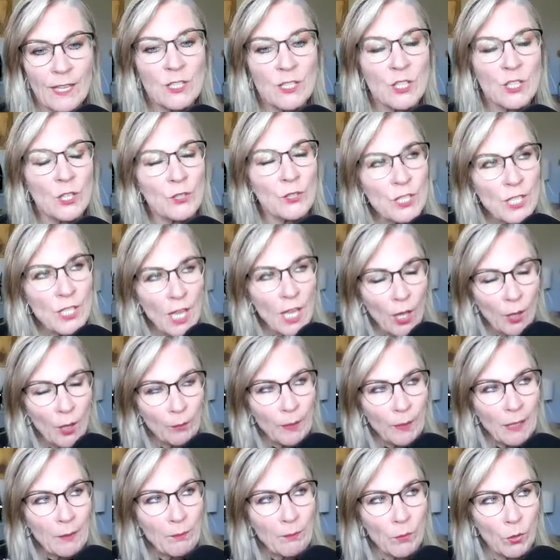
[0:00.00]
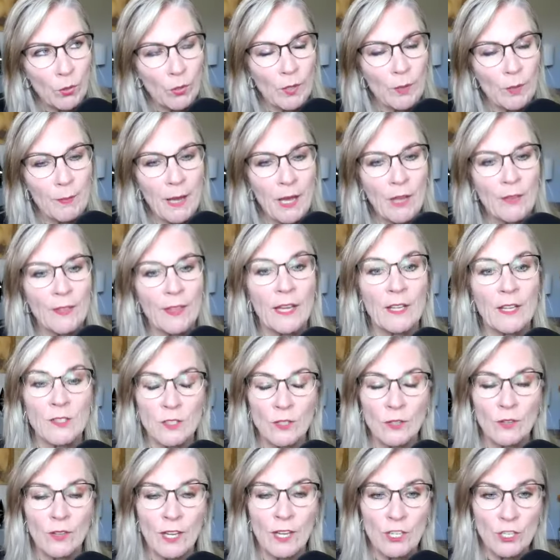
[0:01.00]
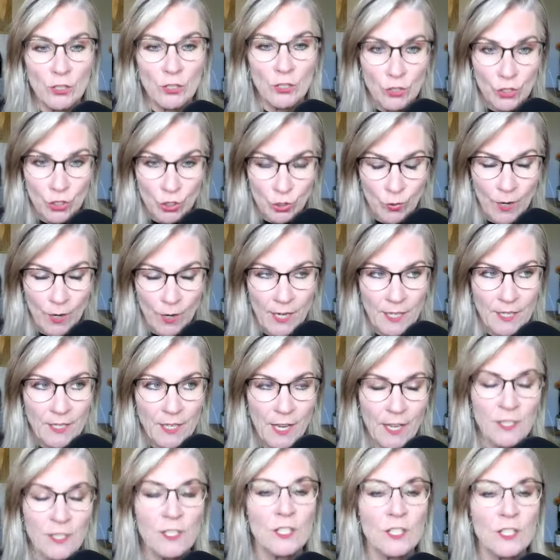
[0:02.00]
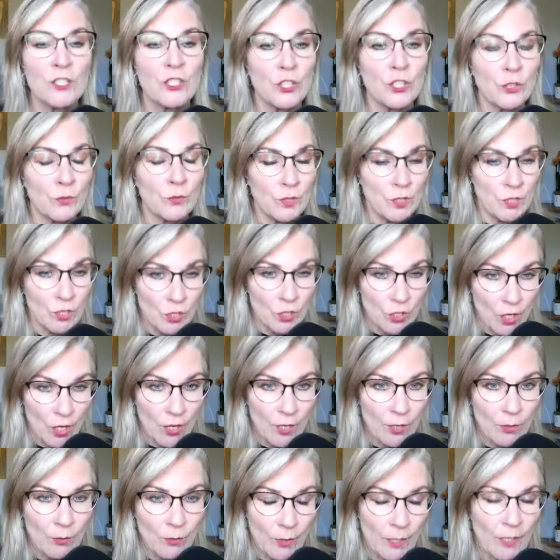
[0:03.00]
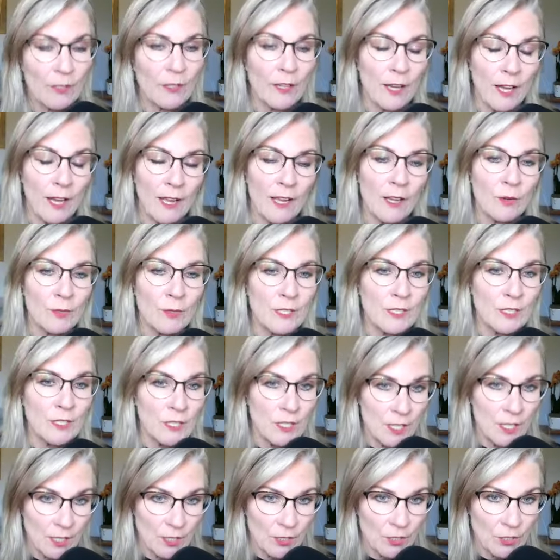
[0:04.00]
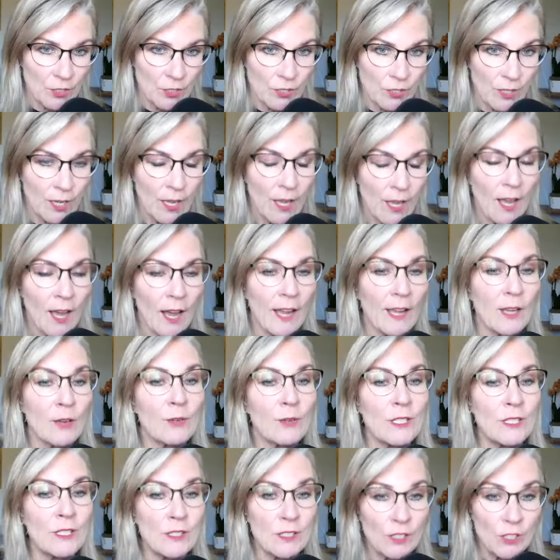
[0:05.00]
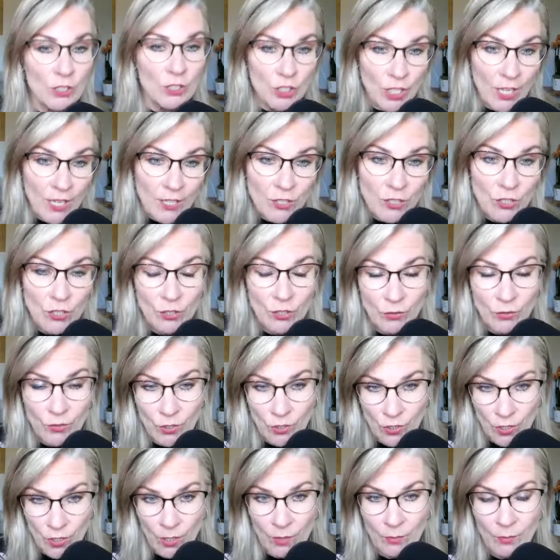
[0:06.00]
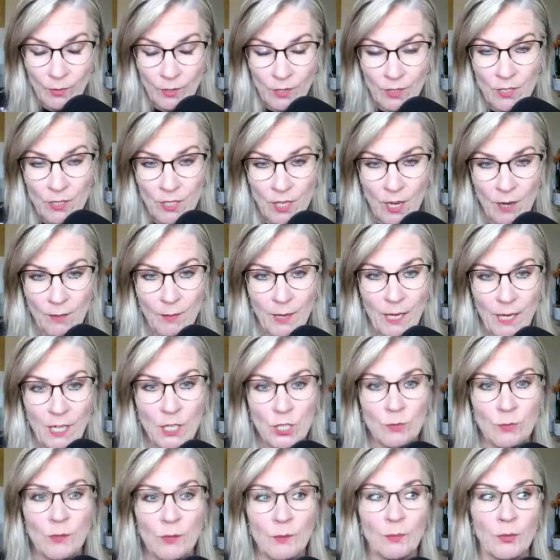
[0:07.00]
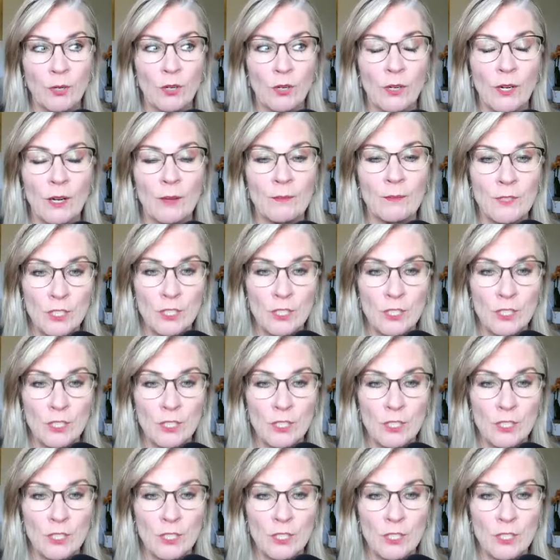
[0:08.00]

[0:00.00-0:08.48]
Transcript: And so tell me more about that. So then you joined, and did you start with I always suggest you start with the time management program.